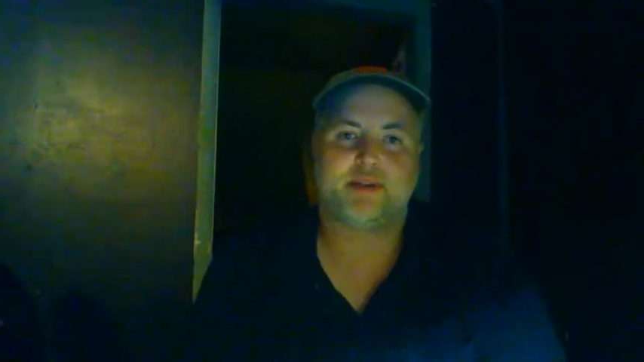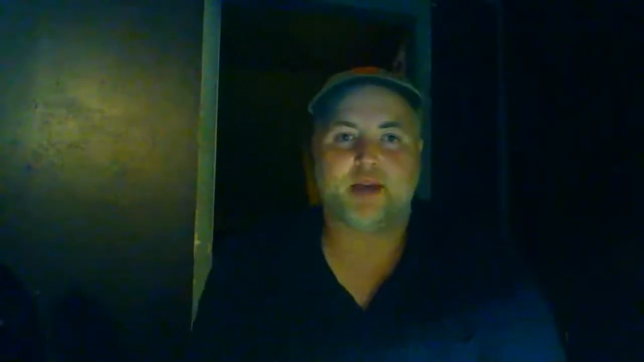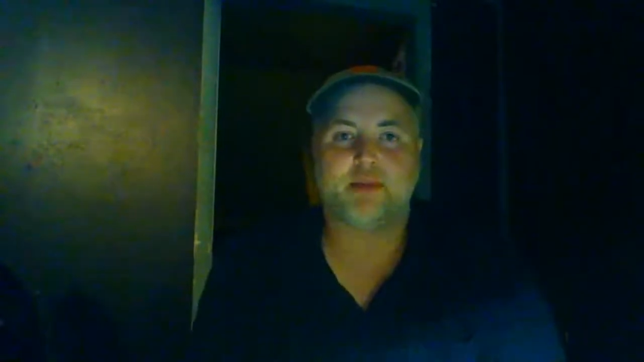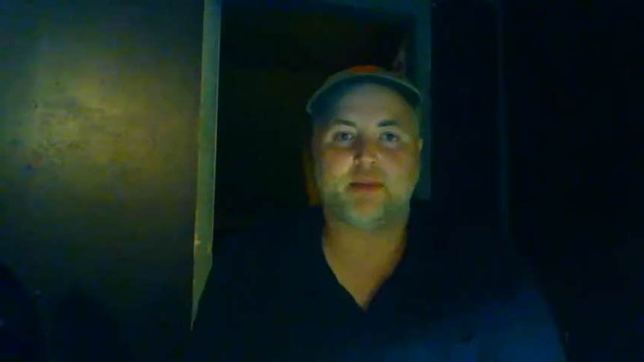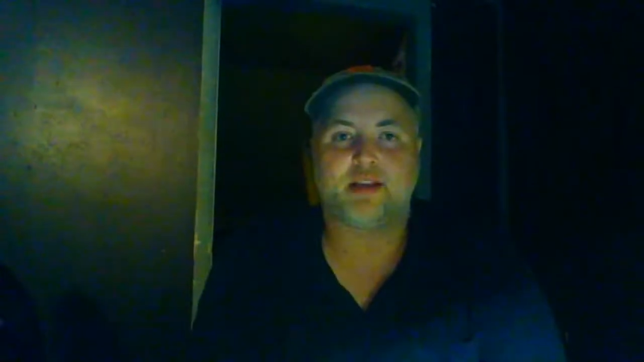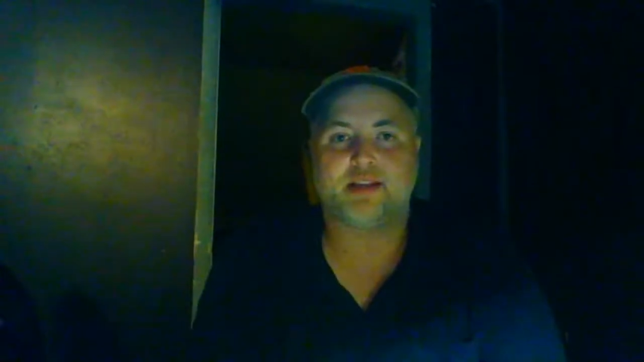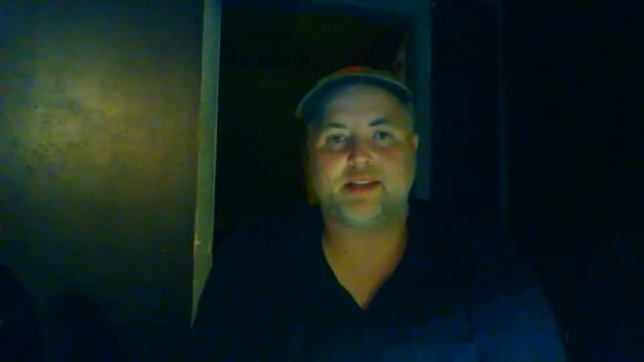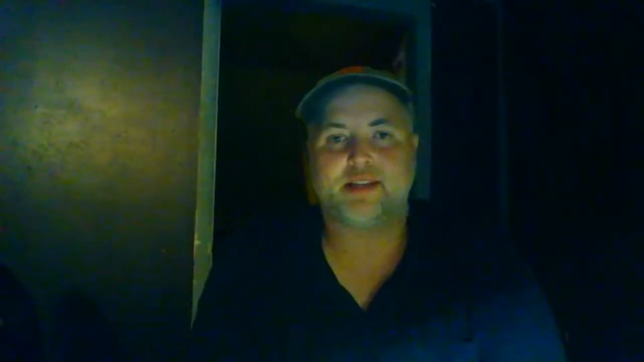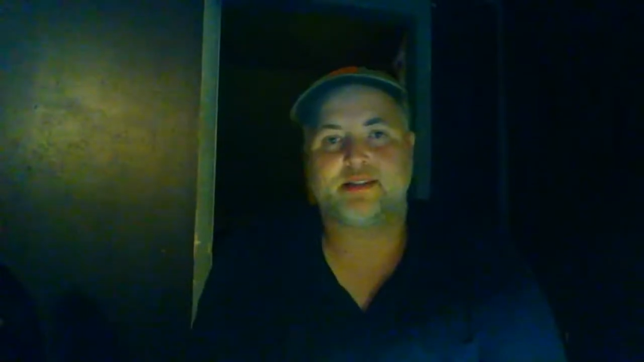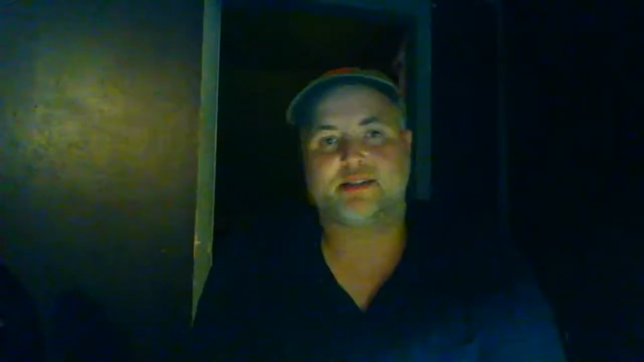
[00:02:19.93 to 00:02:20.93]
I'm at
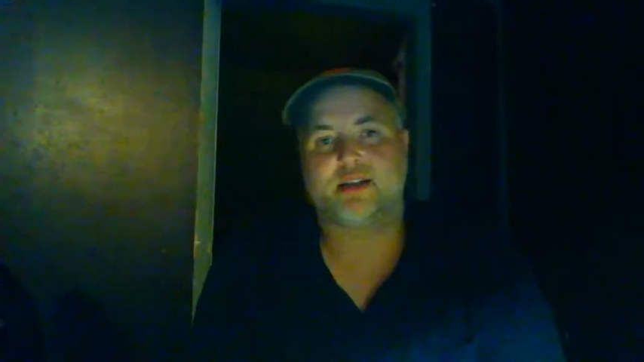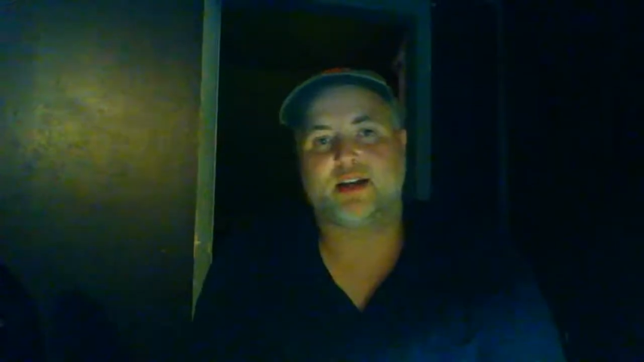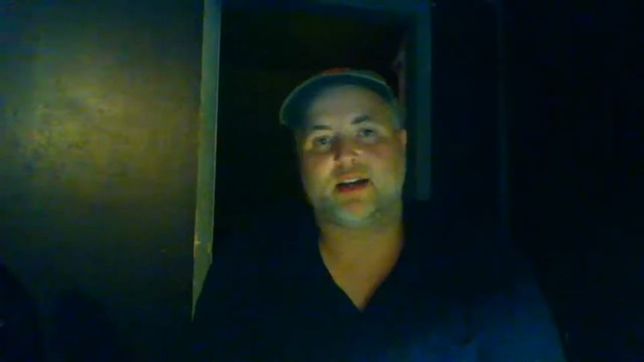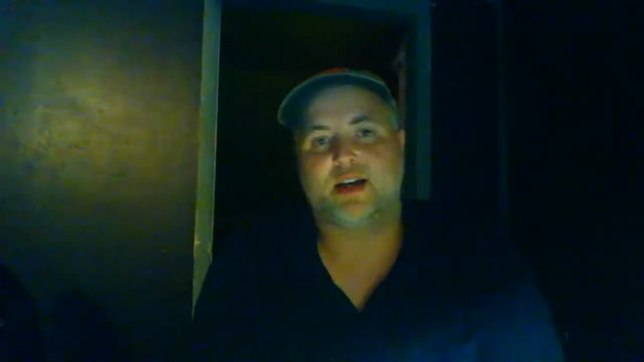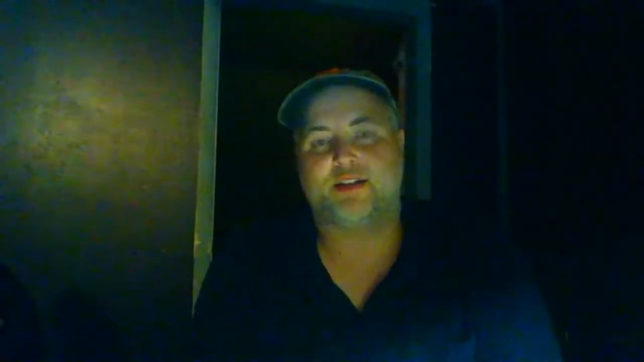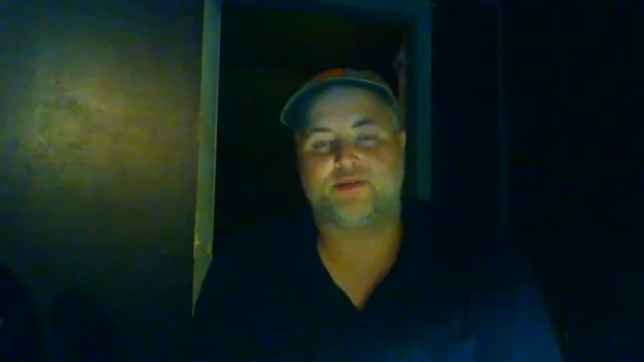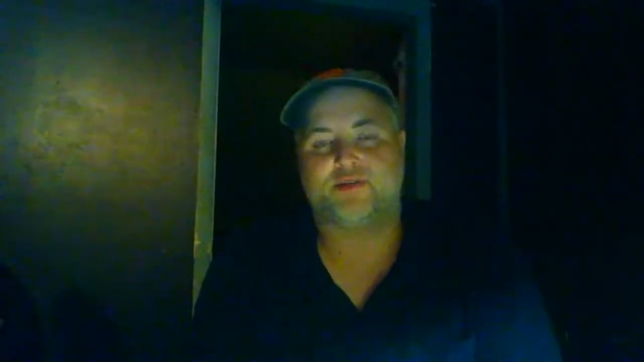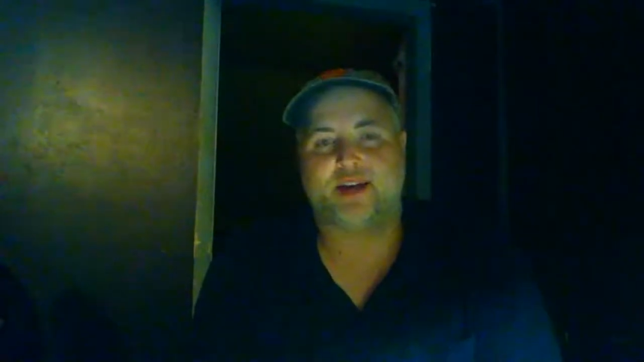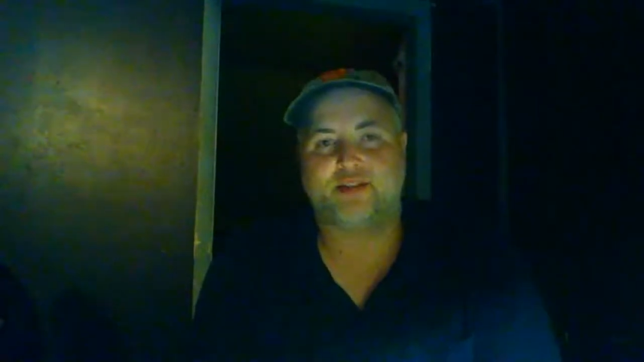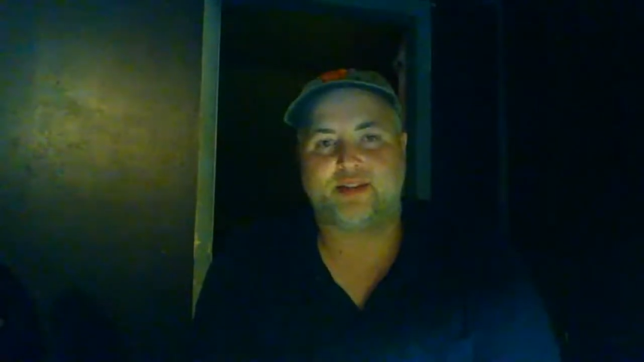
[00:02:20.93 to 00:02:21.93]
least a college
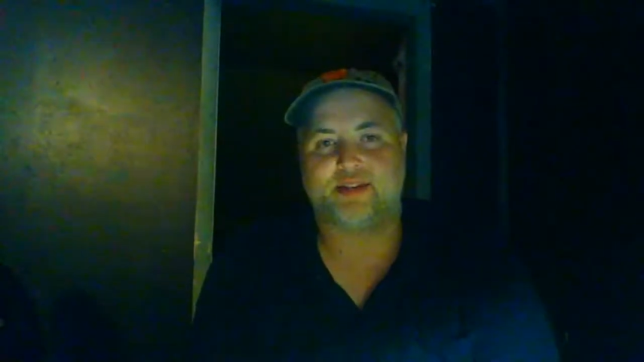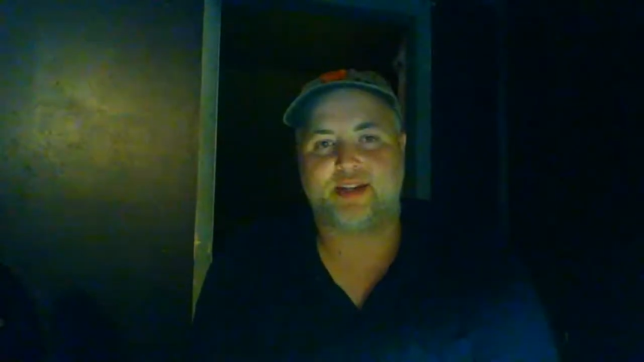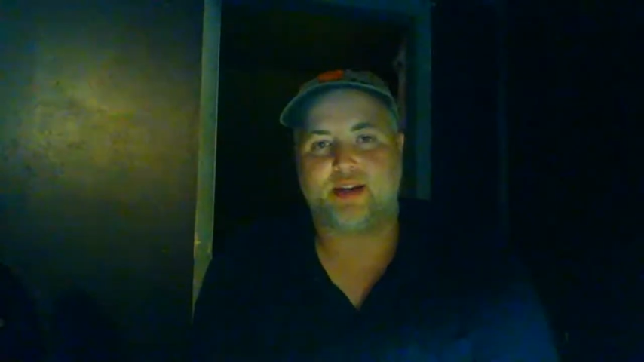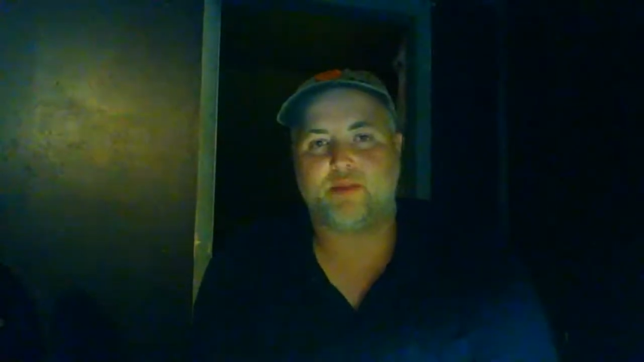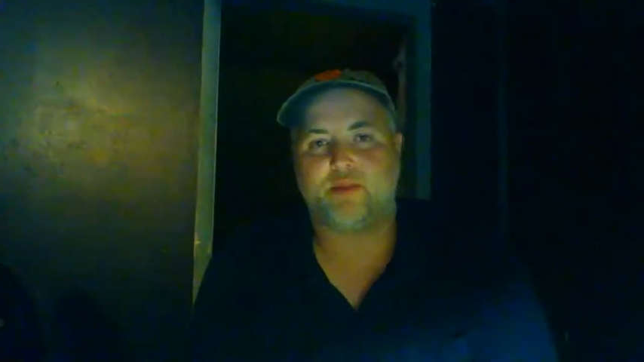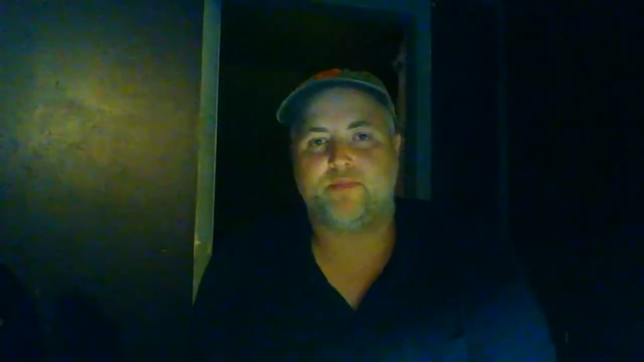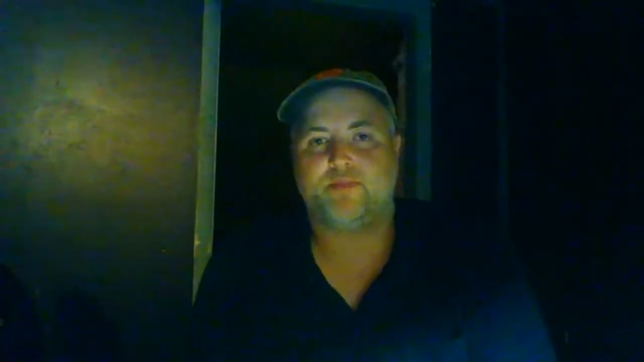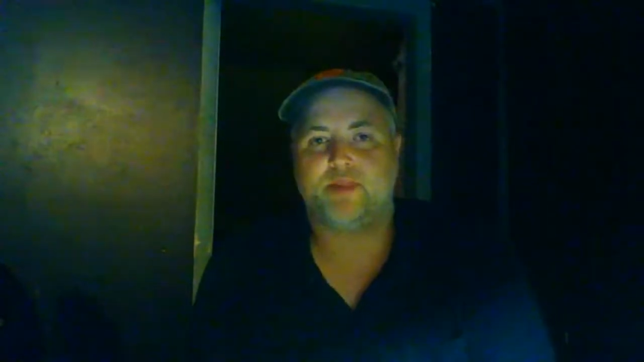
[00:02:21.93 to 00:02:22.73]
graduate now.